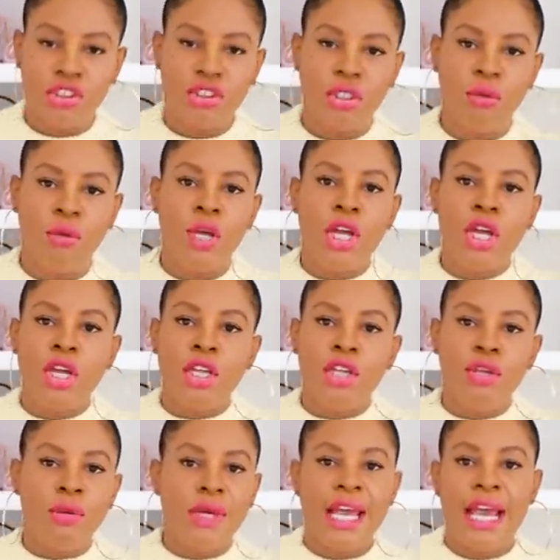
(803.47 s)
so
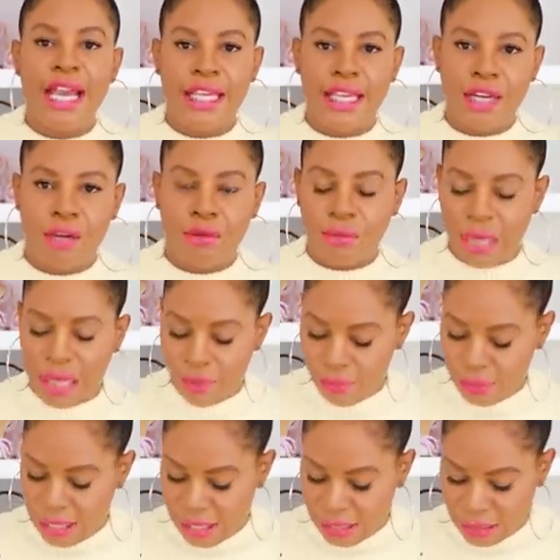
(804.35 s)
you can't get
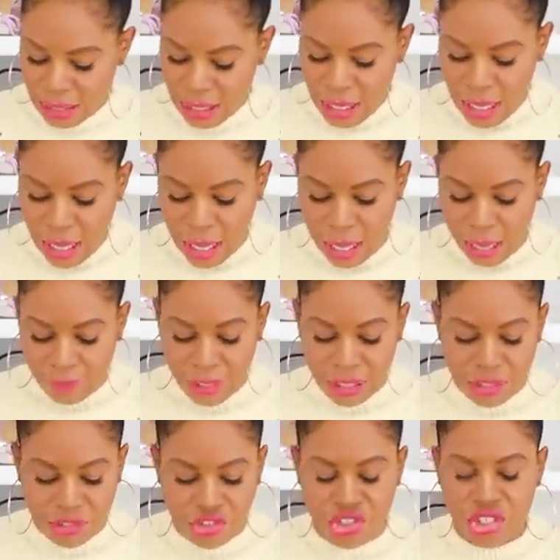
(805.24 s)
around that. Um,
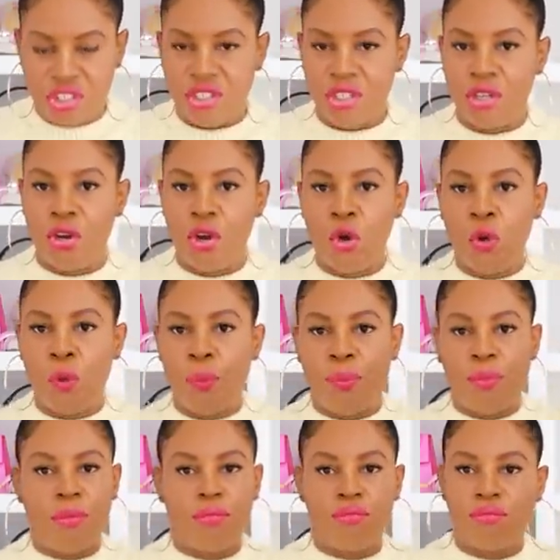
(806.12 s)
it's just an
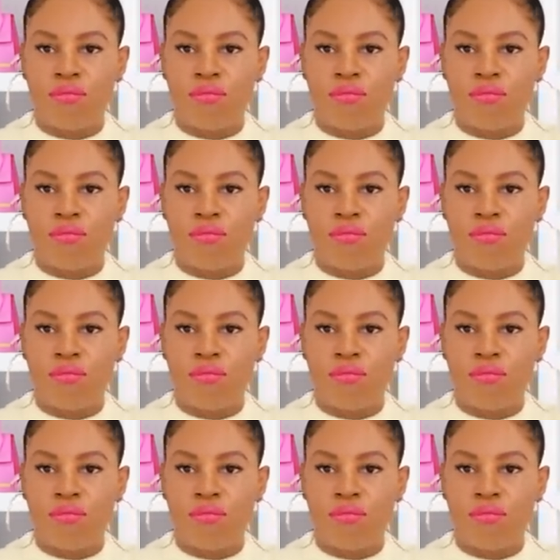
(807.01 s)
oak.